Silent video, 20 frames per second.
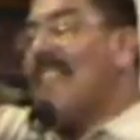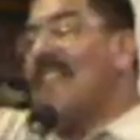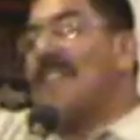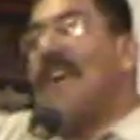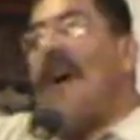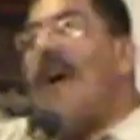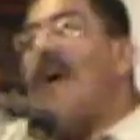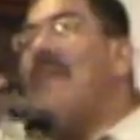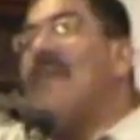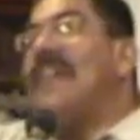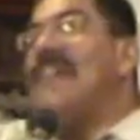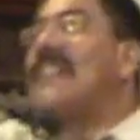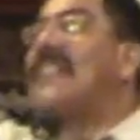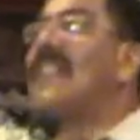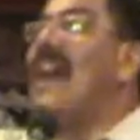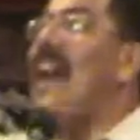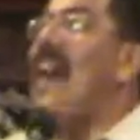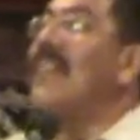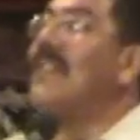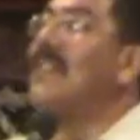there's always
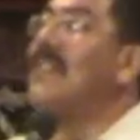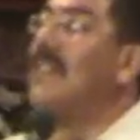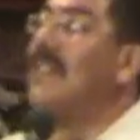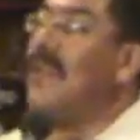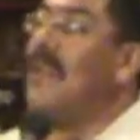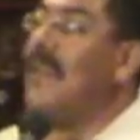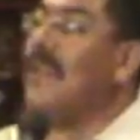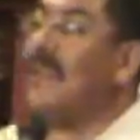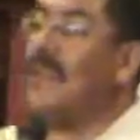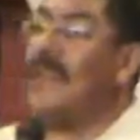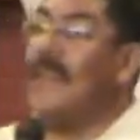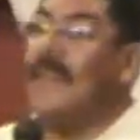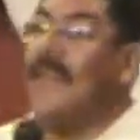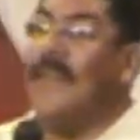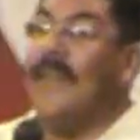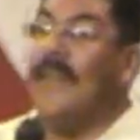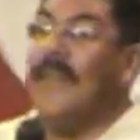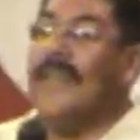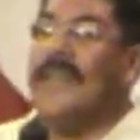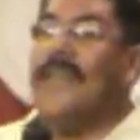signs, church.
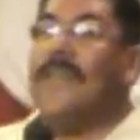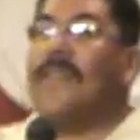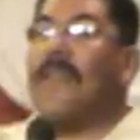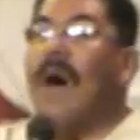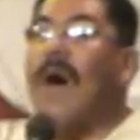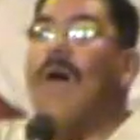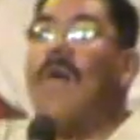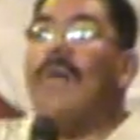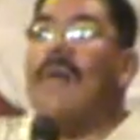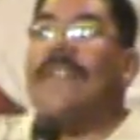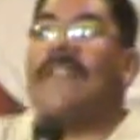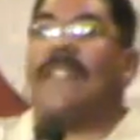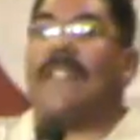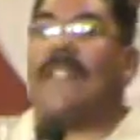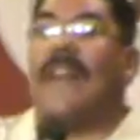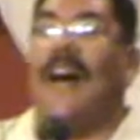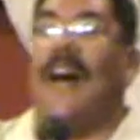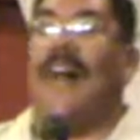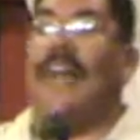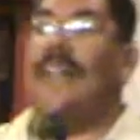Yeah. There's always
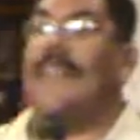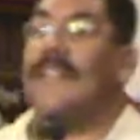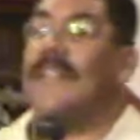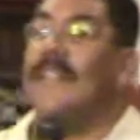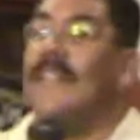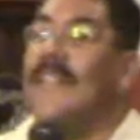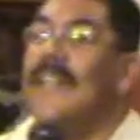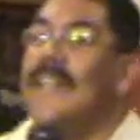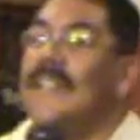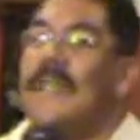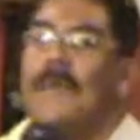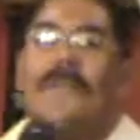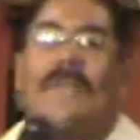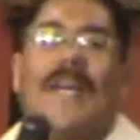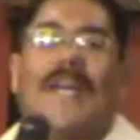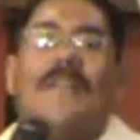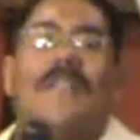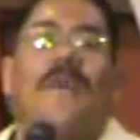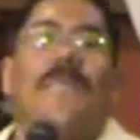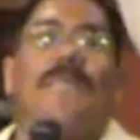signs.
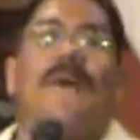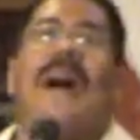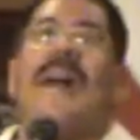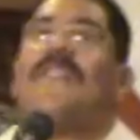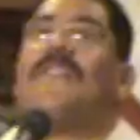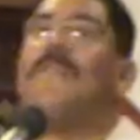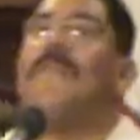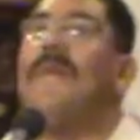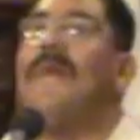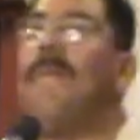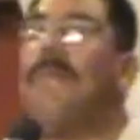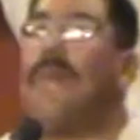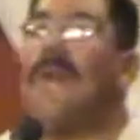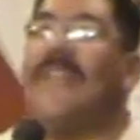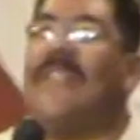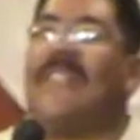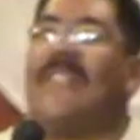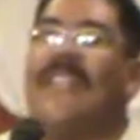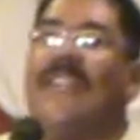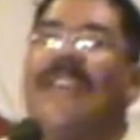Sometimes your pastor will be
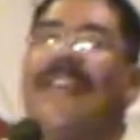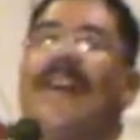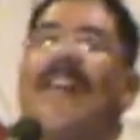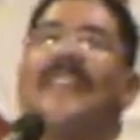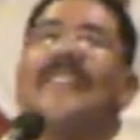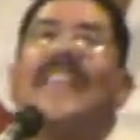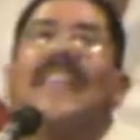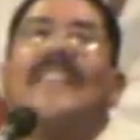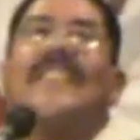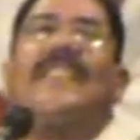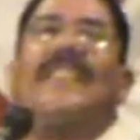preaching, and I'll say